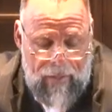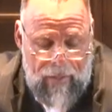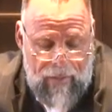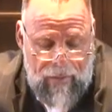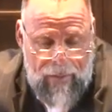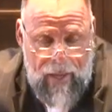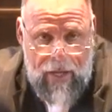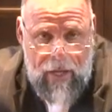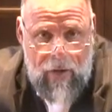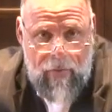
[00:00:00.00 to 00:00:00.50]

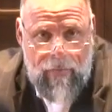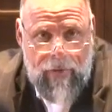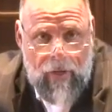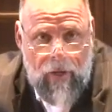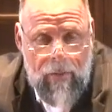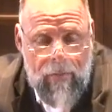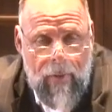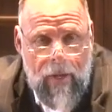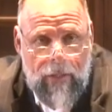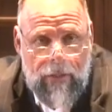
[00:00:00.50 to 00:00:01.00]
Thank you
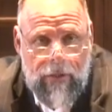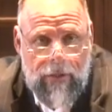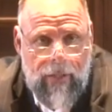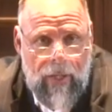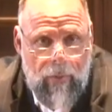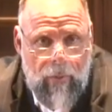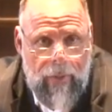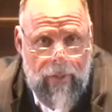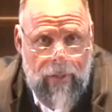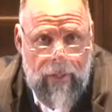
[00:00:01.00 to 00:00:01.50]
very much
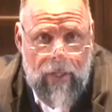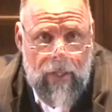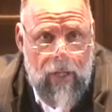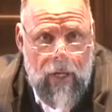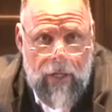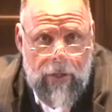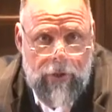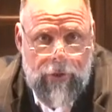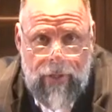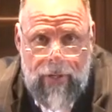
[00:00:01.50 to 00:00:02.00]
that we're in a
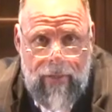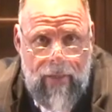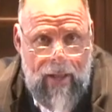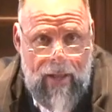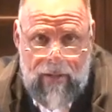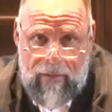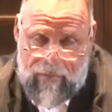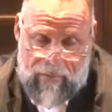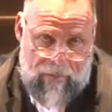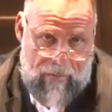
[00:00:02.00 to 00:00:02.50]
country
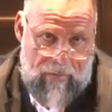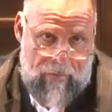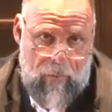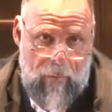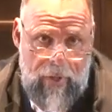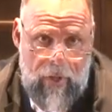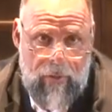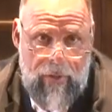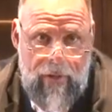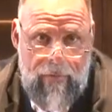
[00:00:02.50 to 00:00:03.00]
that
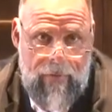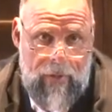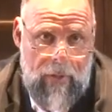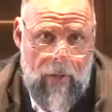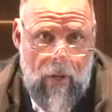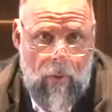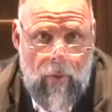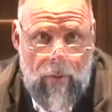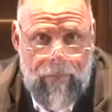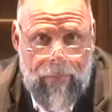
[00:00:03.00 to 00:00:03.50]
we don't even
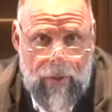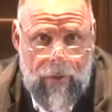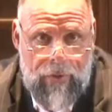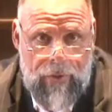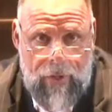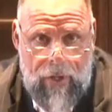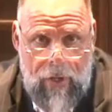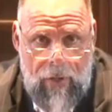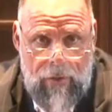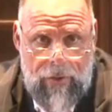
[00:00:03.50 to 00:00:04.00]
know what
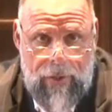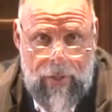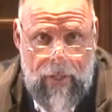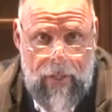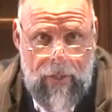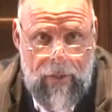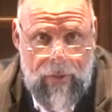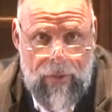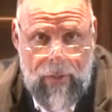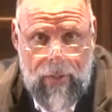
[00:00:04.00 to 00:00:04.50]
persecution
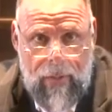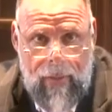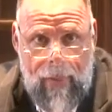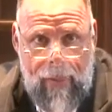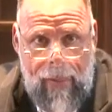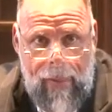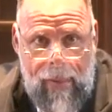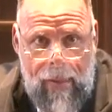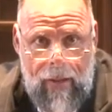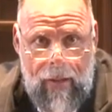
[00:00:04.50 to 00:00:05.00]
is.
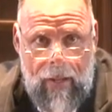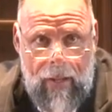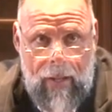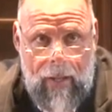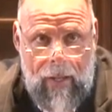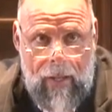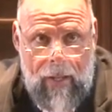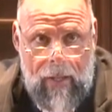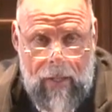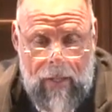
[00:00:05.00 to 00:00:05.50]

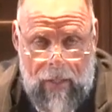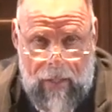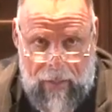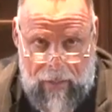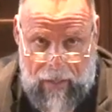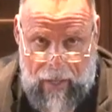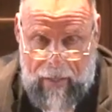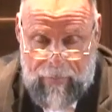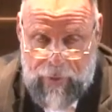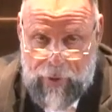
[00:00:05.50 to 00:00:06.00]

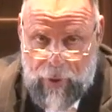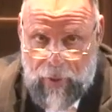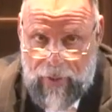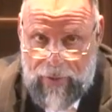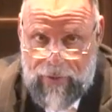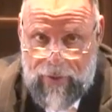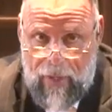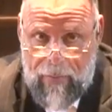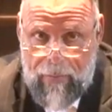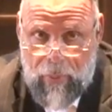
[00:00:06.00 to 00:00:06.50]
I'm sure at
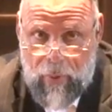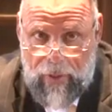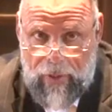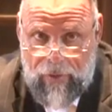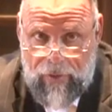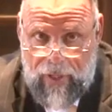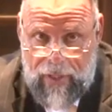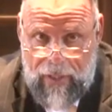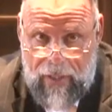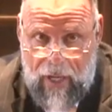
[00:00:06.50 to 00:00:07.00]
some point
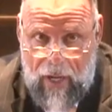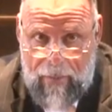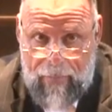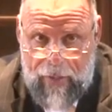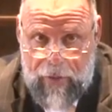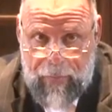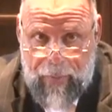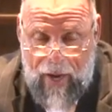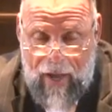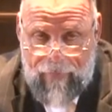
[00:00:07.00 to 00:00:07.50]
it's going to come.
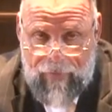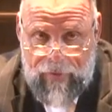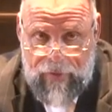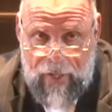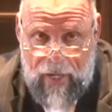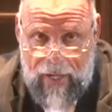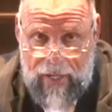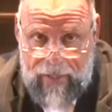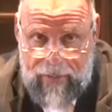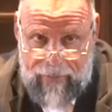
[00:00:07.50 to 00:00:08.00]
It's
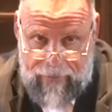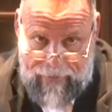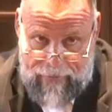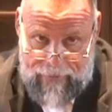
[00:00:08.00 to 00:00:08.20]
prophesied.